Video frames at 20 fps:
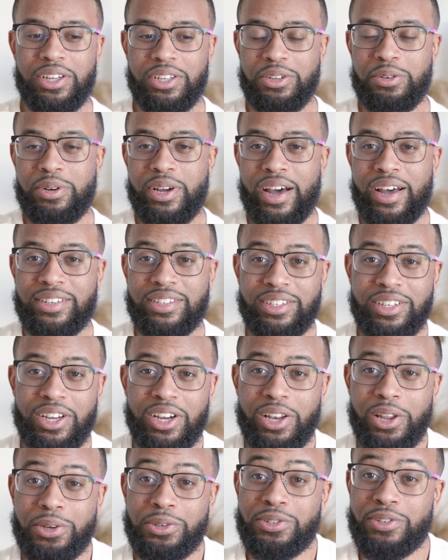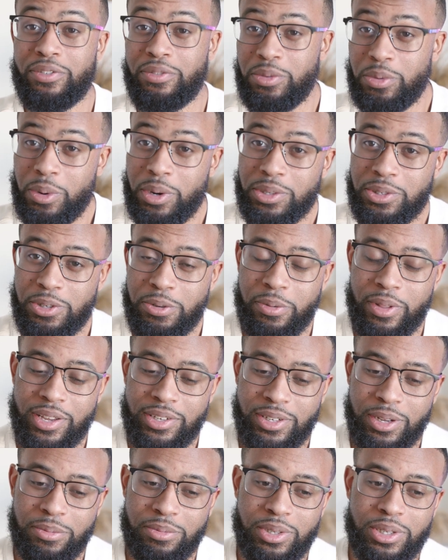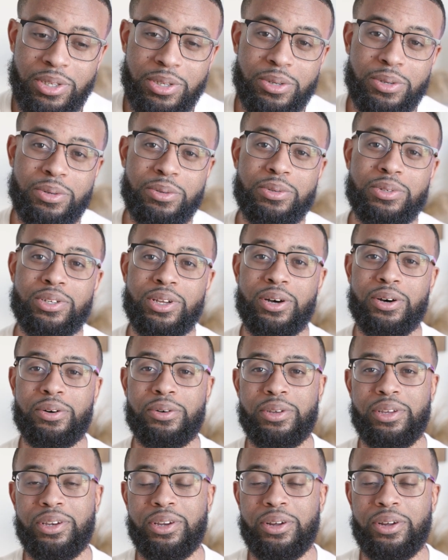You guys can get closer if you want to, but that's up to you. So,